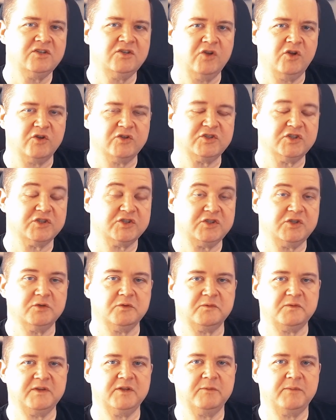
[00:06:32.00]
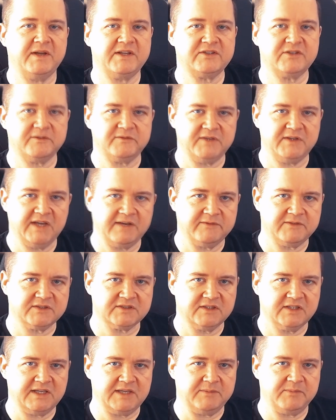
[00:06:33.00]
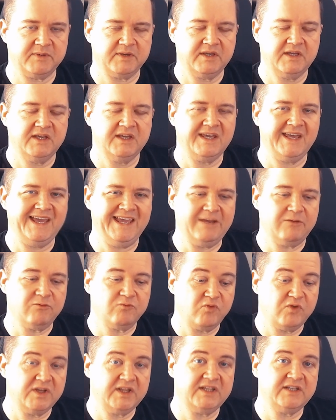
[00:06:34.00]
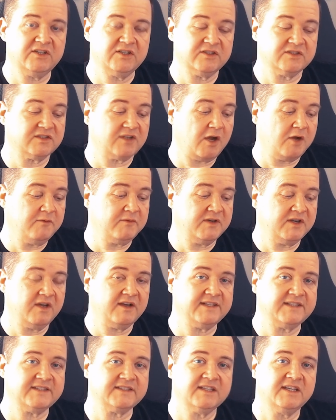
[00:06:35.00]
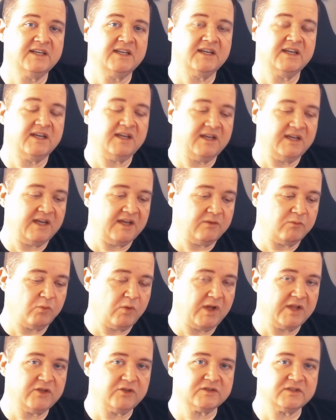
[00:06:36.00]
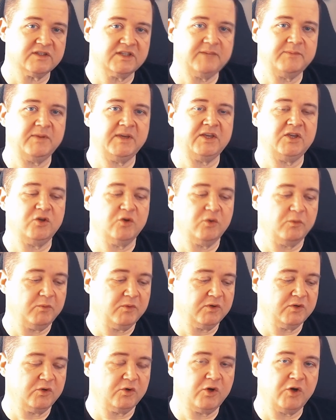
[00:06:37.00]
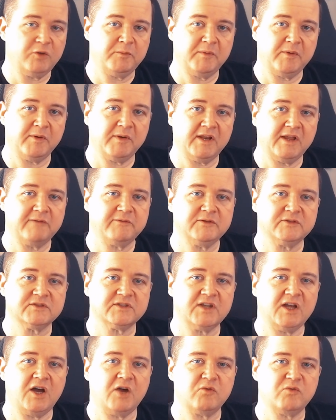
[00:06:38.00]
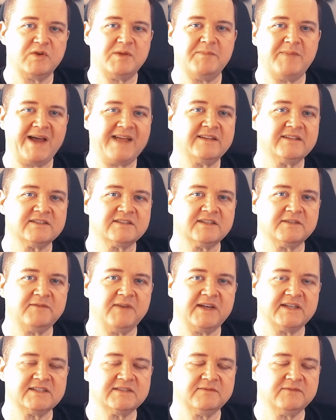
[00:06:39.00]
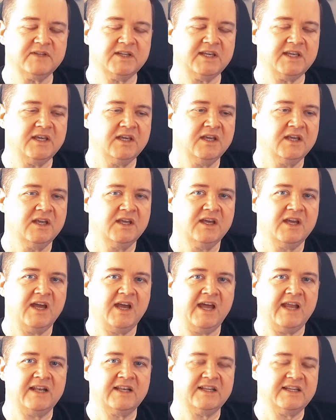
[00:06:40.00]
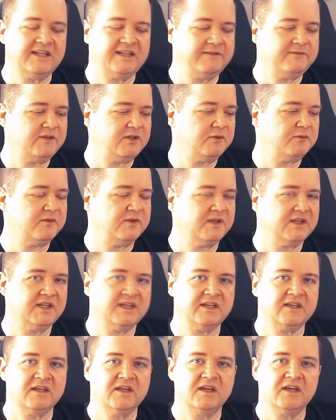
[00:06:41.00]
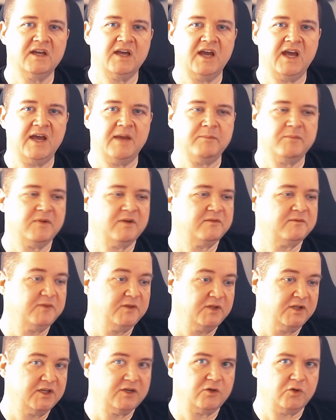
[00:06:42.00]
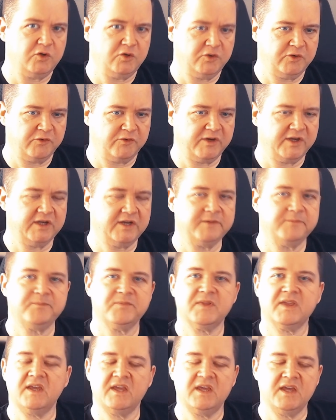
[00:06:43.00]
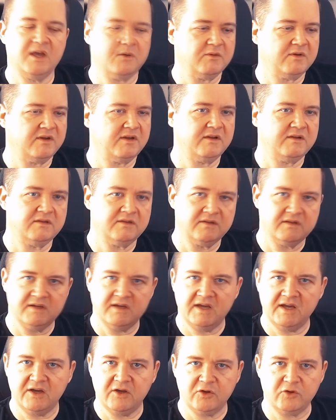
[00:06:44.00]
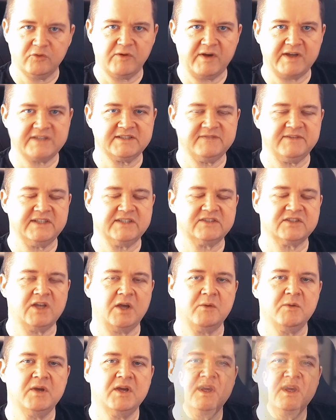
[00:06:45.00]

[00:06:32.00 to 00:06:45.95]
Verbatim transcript: not just you'll feel better if you have a sleep. It really does. Overnight, and while you're sleeping, your, your hormone levels are rebalanced effectively and leave you feeling um, fuller or hungrier, you know, all the rest of it. So,